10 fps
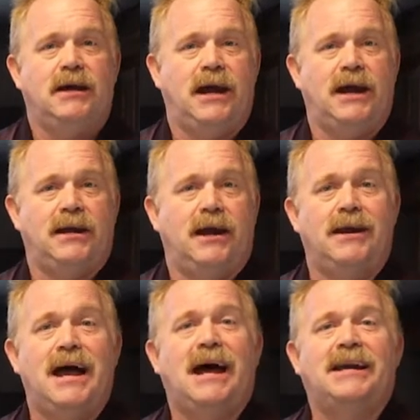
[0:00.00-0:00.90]
and
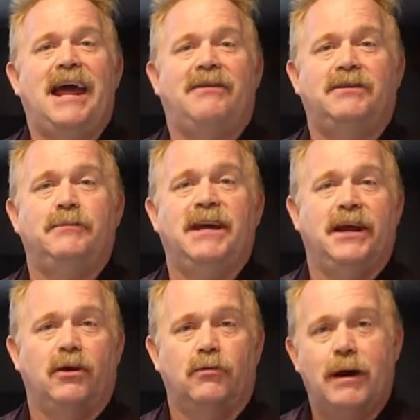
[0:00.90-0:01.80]
not have to be
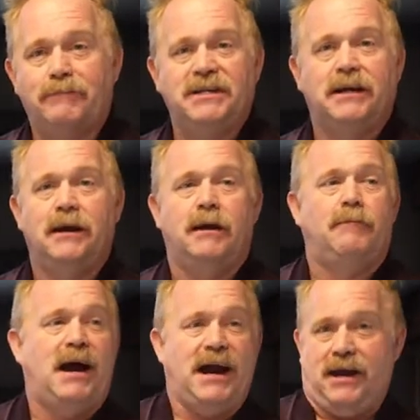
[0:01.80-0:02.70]
interrupted
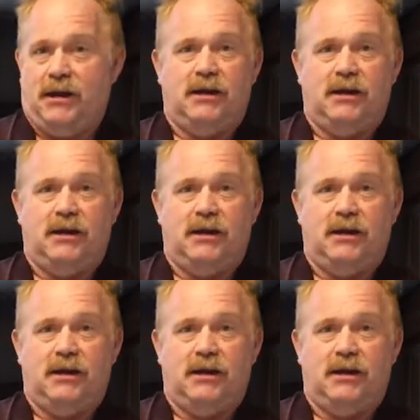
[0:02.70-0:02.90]
by